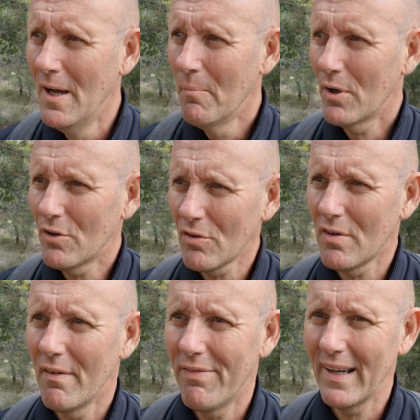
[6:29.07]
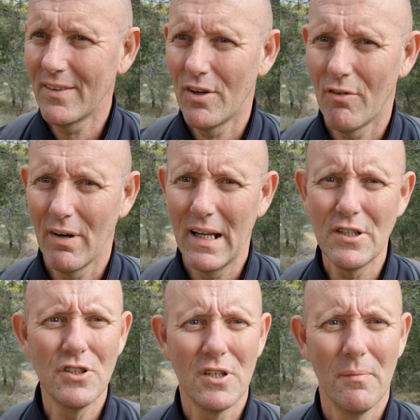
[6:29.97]
But it doesn't affect your
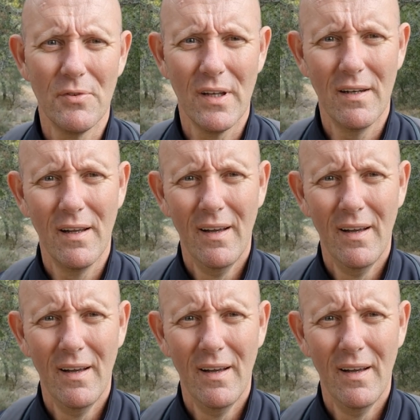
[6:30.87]
relationships in